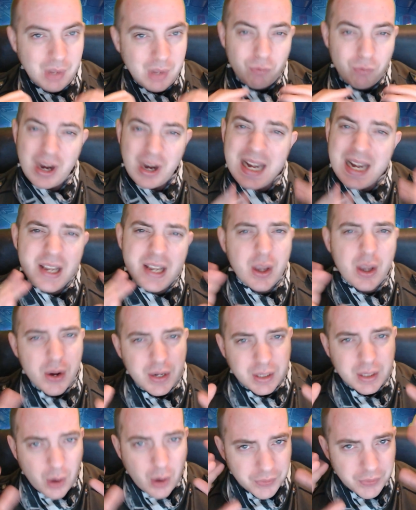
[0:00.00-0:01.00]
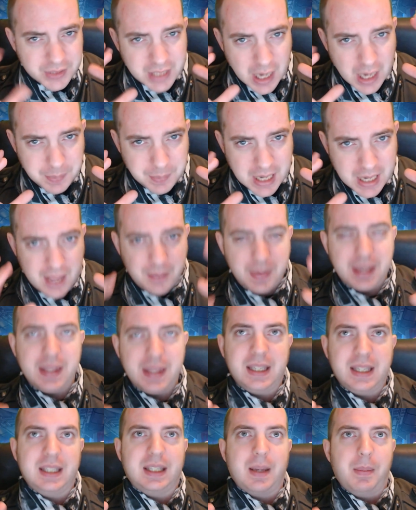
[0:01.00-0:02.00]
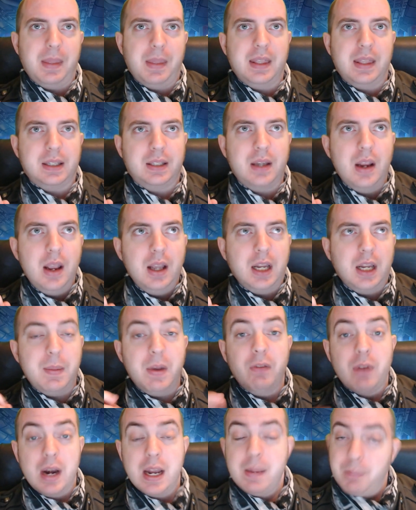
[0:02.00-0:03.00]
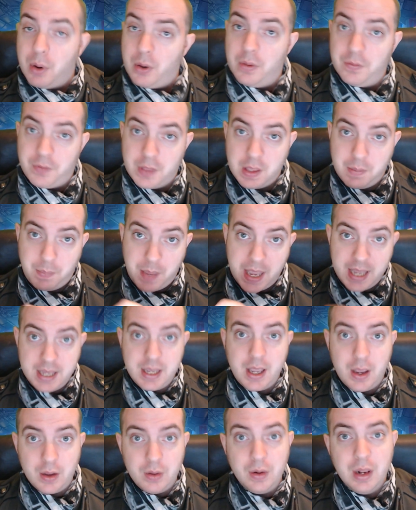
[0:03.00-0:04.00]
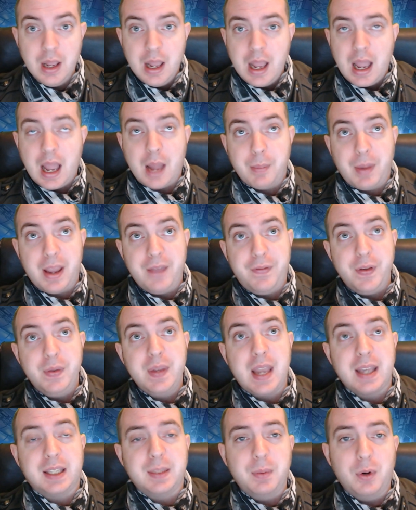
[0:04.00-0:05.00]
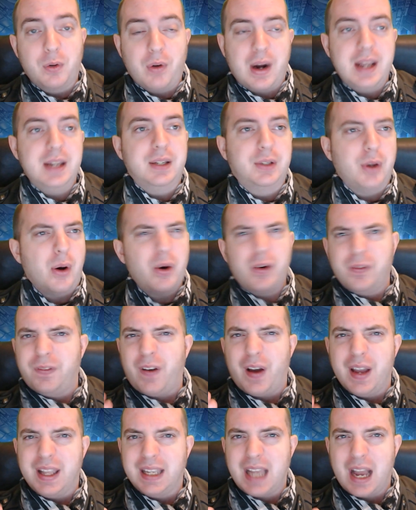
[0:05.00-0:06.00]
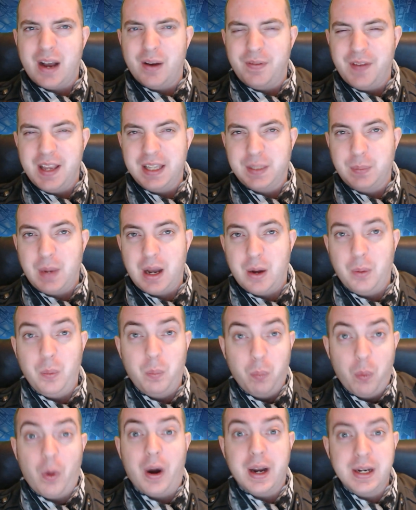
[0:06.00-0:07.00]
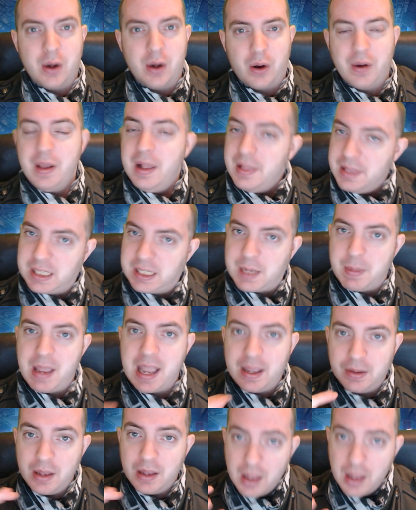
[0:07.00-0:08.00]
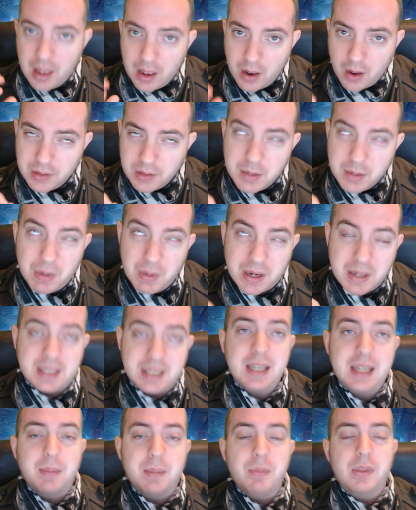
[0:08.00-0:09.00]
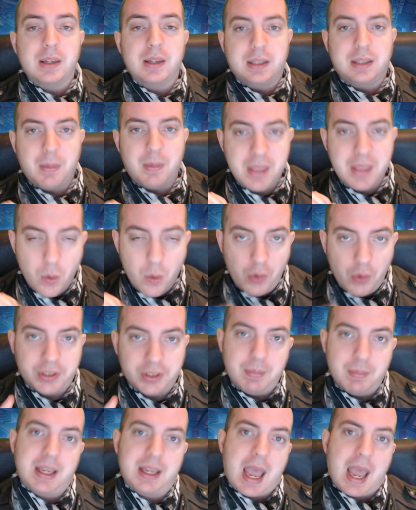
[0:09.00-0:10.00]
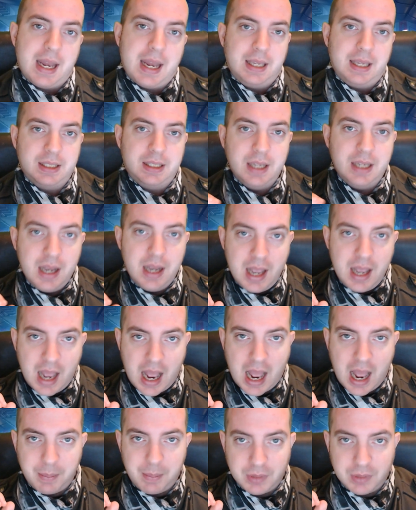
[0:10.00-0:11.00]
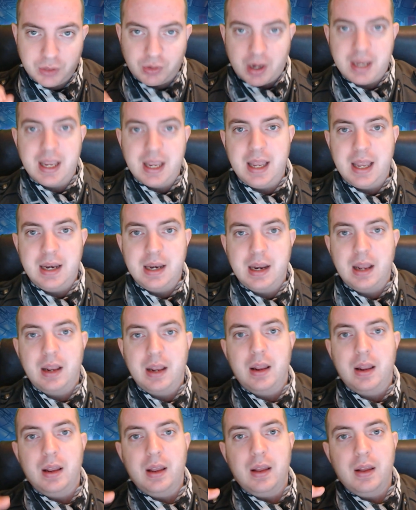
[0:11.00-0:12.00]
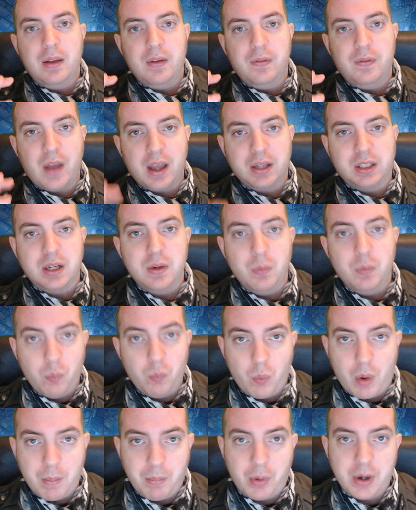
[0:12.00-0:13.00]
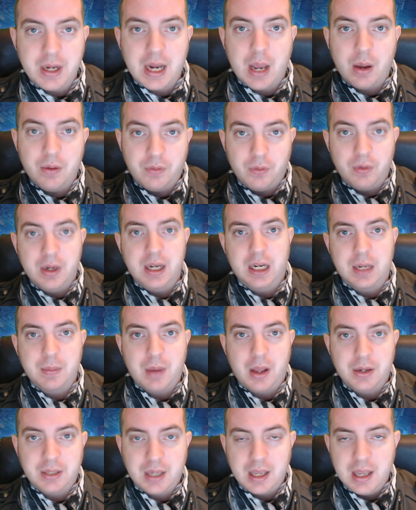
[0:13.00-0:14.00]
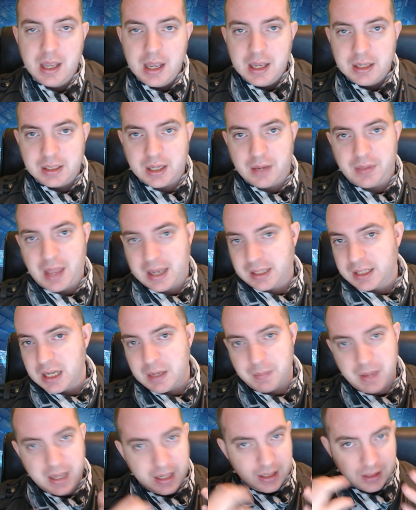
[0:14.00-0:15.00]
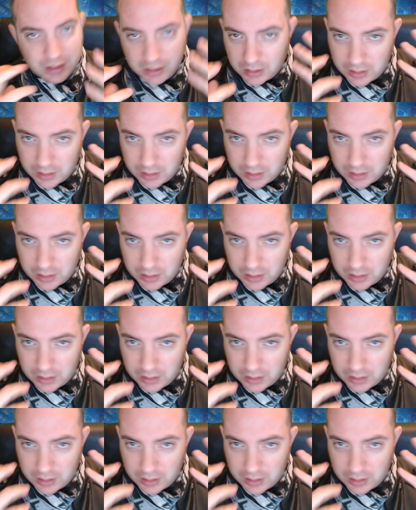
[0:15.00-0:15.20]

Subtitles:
Really good concept here. I mean, this is something that's going to be really important for the PU. But if you can get some great dogfighting out of it as well, why not? It's going to be we're going to see some of the awesome mechanics straight in version 1.0 of Arena Commander. So that's going to be